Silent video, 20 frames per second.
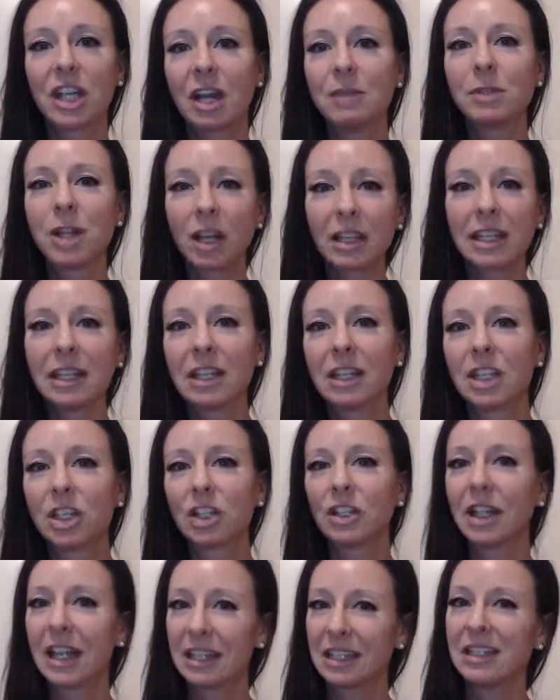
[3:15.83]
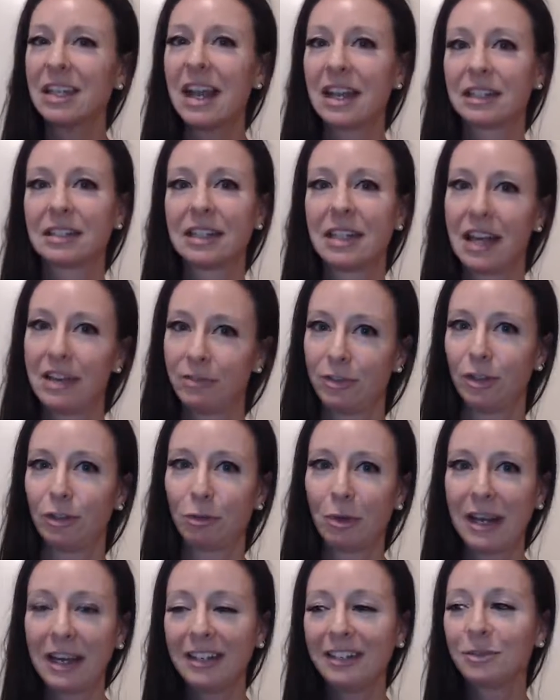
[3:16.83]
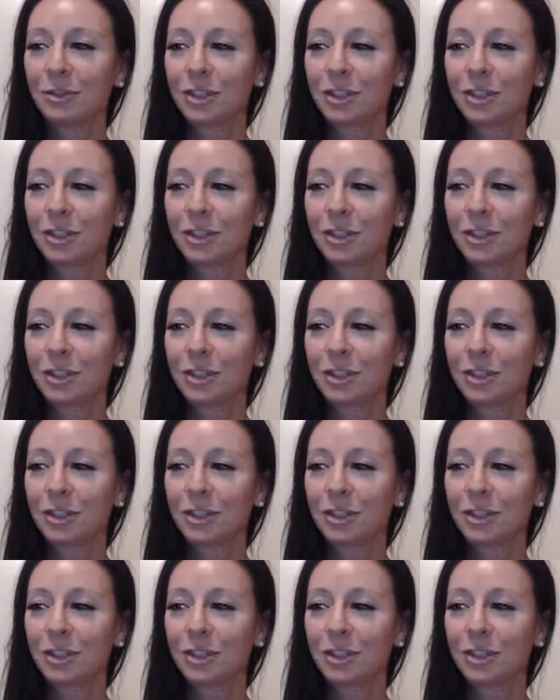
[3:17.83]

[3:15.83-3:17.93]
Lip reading: I'm talking here like next level, right?